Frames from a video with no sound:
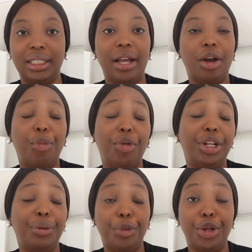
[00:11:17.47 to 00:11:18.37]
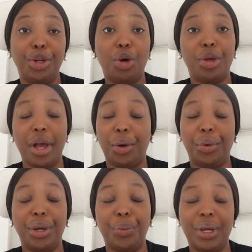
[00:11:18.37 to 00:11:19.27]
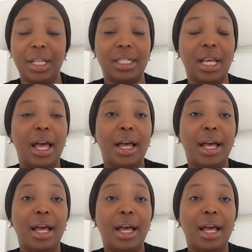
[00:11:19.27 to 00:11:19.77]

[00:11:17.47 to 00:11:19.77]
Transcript: either you're borrowing the money or you're going with